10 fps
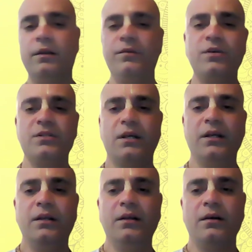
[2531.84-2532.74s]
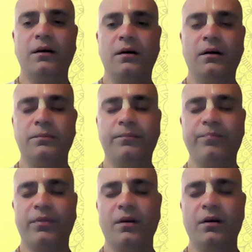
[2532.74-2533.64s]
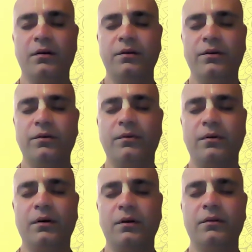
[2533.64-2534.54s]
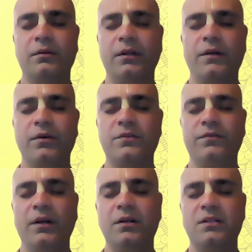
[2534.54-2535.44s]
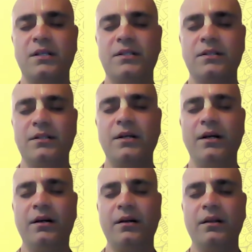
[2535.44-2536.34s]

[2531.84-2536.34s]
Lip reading: there was any there was one such incident